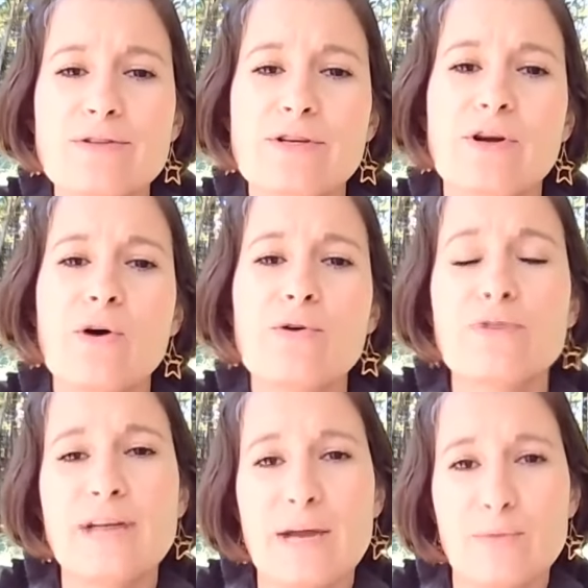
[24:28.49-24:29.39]
to
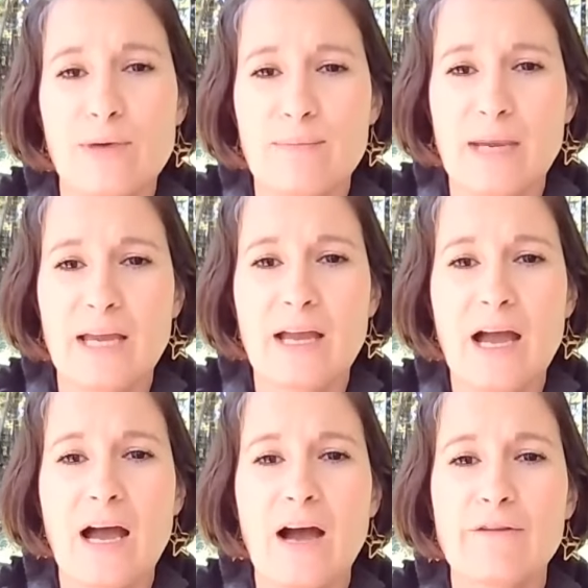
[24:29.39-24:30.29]
co-create with me
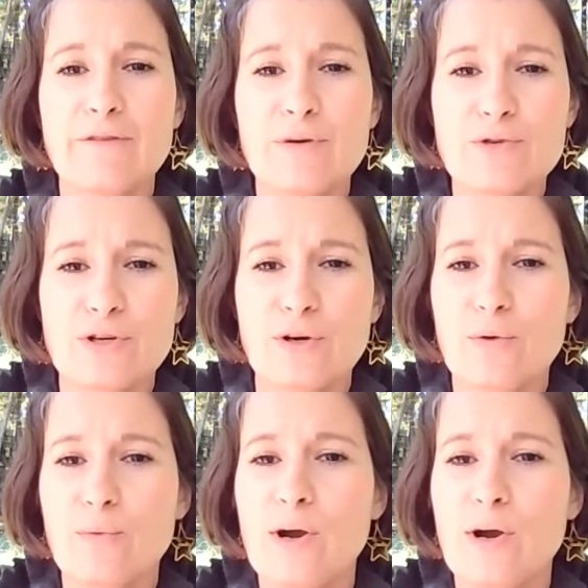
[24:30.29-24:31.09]
a future